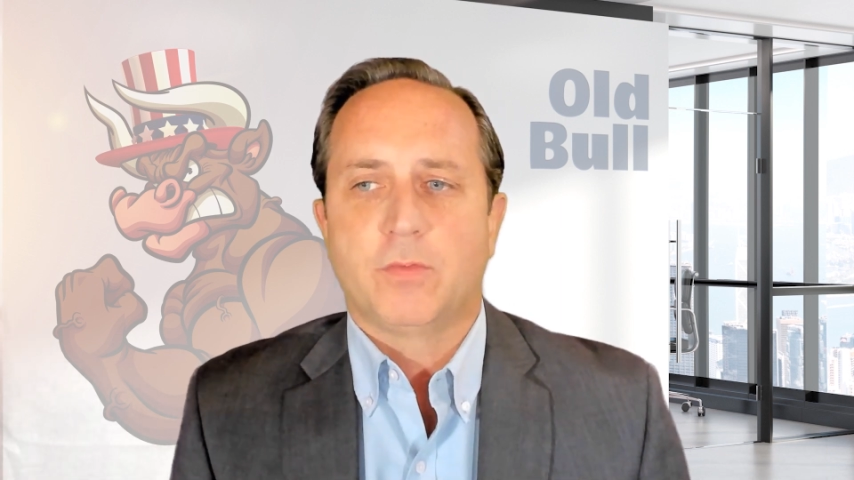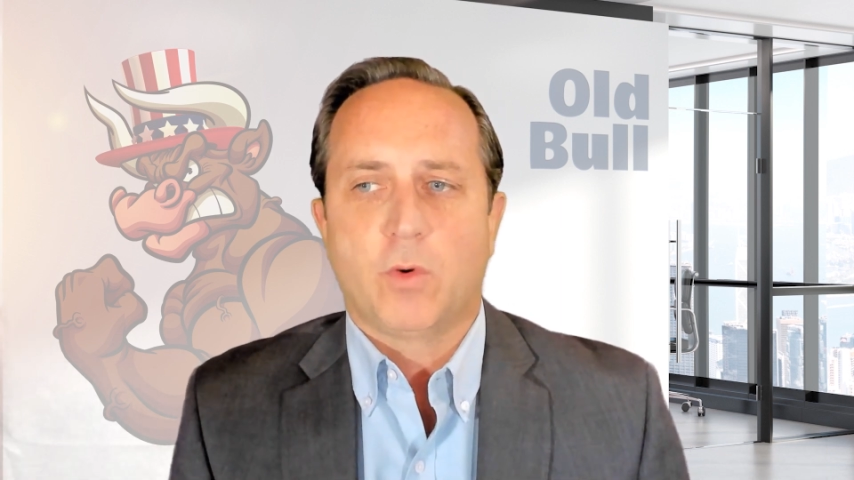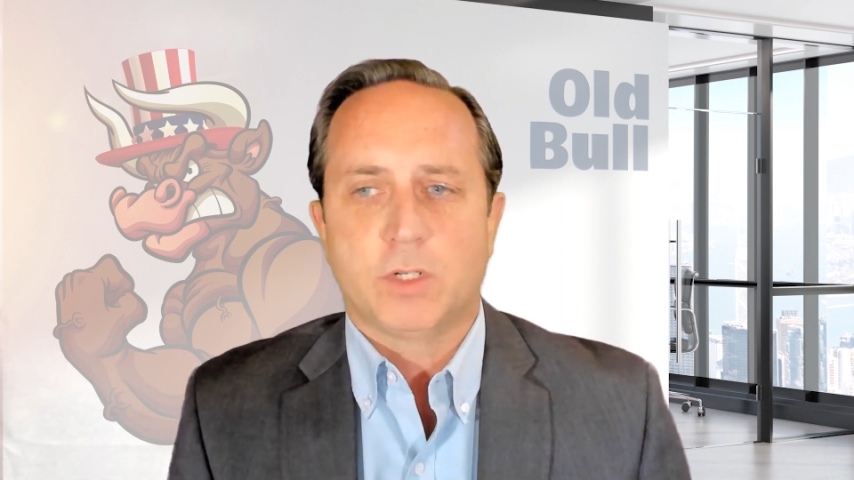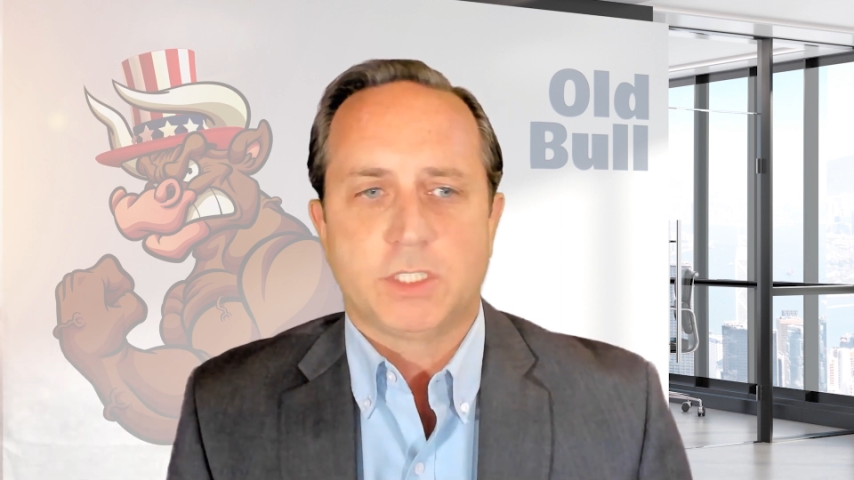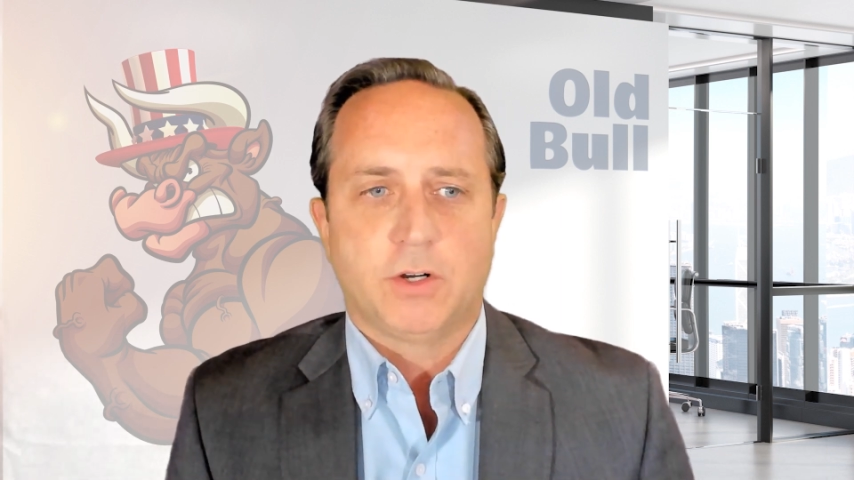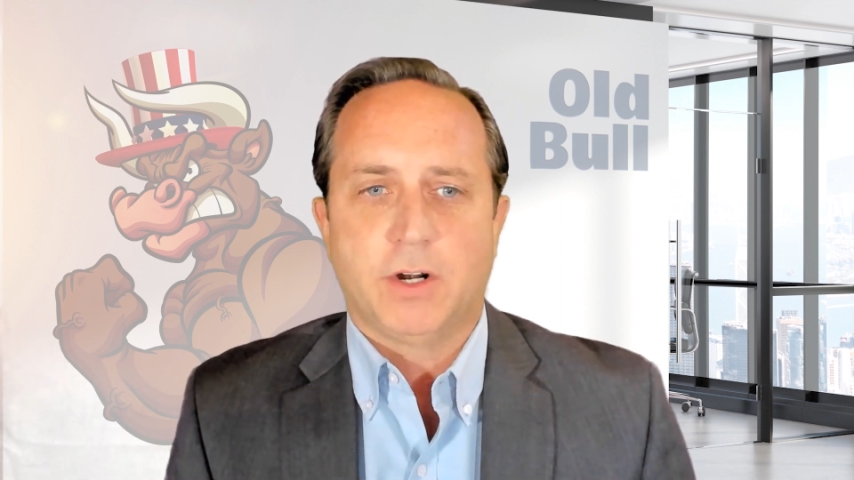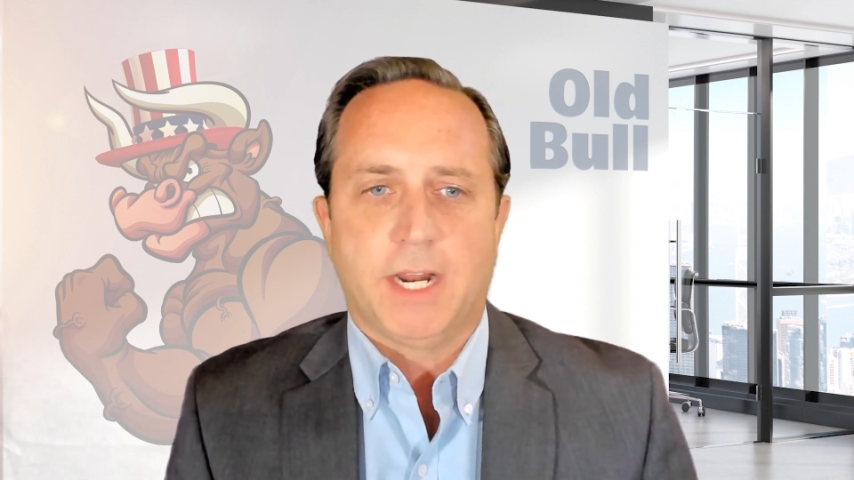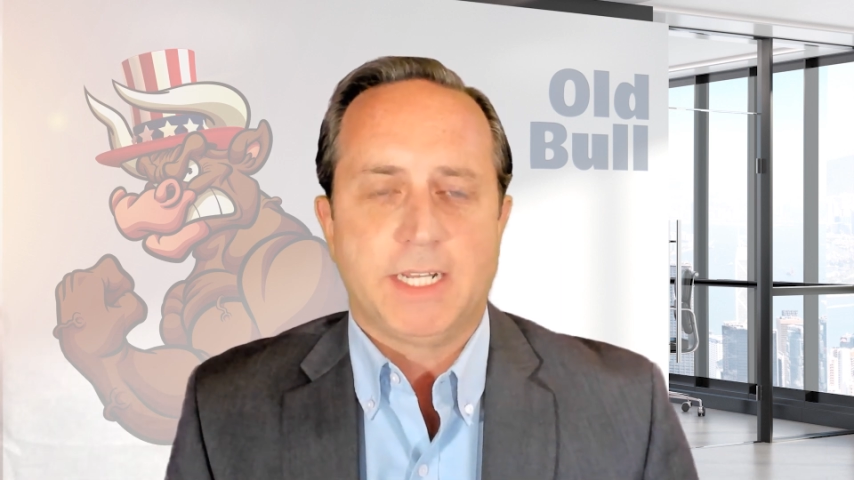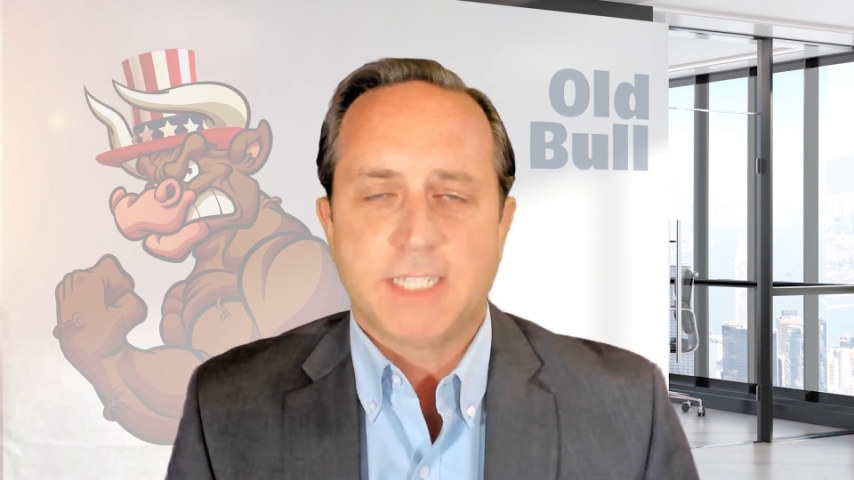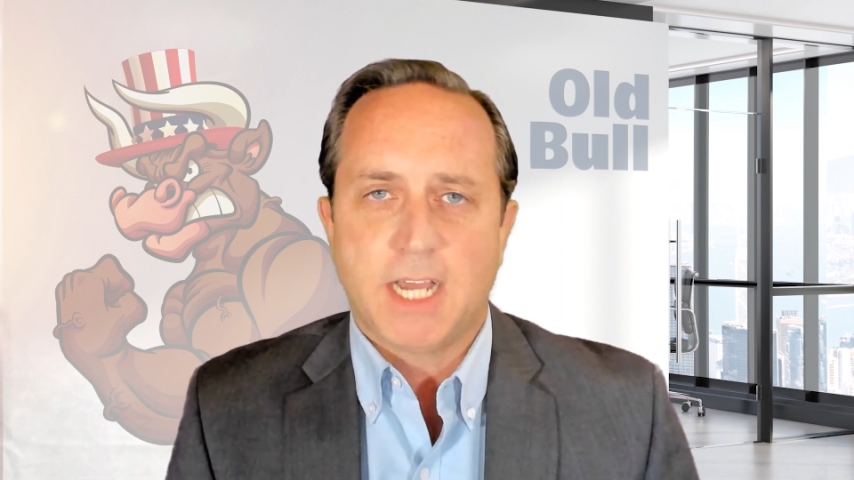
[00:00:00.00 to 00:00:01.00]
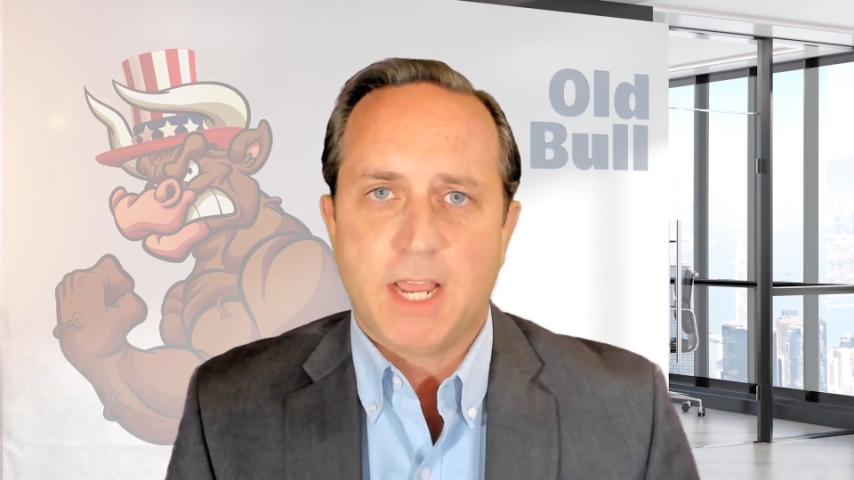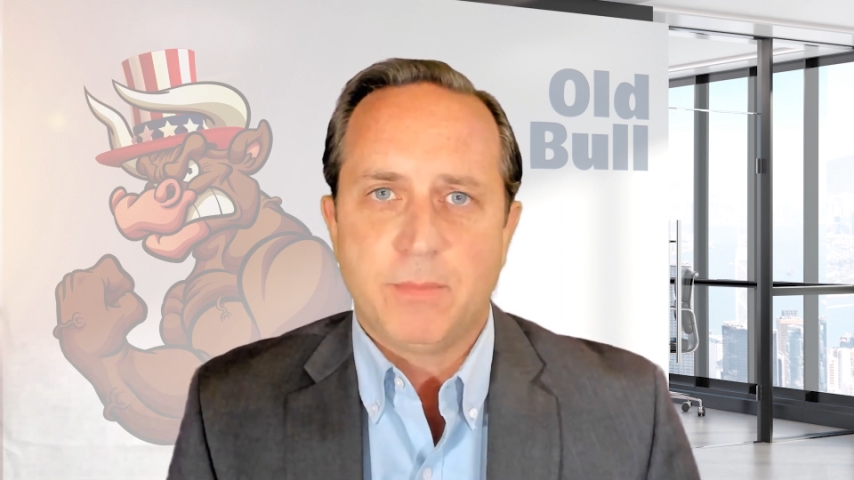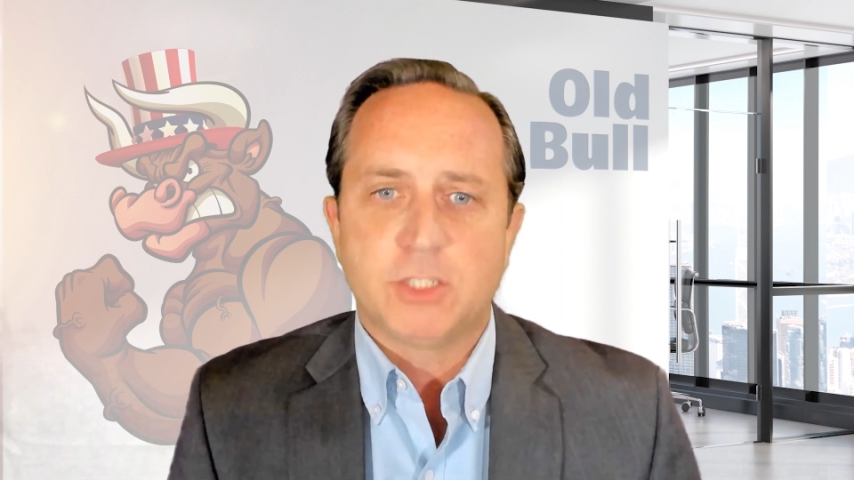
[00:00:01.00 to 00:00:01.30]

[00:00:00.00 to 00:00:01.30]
of course, occur at any time,